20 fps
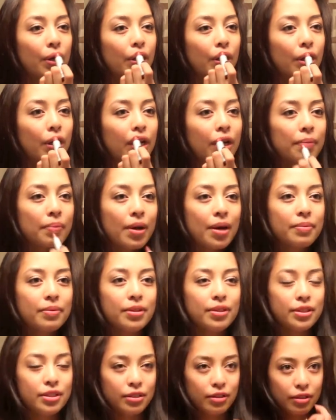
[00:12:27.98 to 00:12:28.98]
I could probably
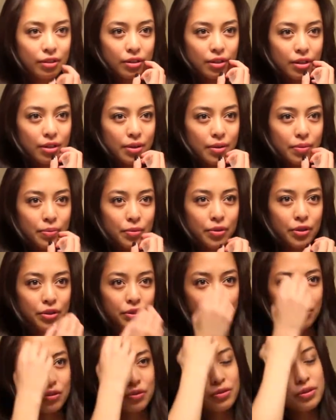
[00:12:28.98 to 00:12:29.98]
use a more
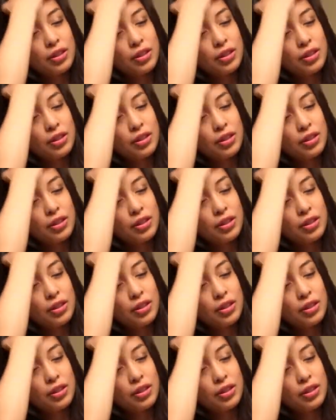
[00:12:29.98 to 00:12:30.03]
neutral